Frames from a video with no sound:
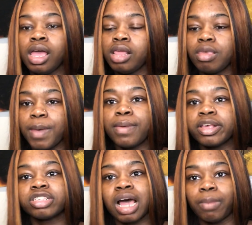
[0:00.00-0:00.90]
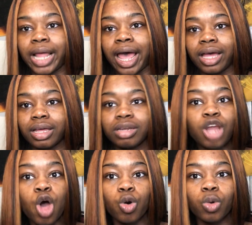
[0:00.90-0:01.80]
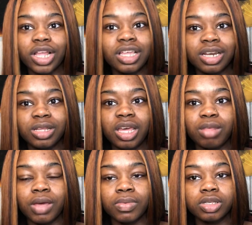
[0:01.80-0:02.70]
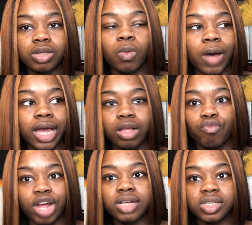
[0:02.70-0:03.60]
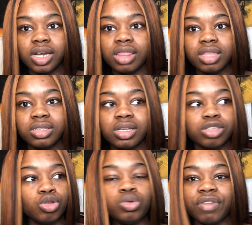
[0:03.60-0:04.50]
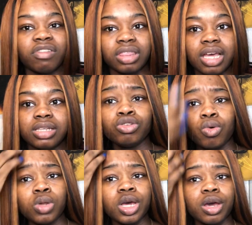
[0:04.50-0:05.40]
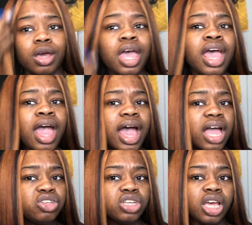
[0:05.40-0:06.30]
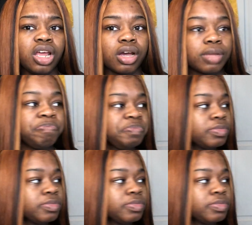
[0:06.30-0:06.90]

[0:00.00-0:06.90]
the baby is not black. No, at the end of the day, the baby is still white. Race and ethnicity is two different things. Schooling her, educating her.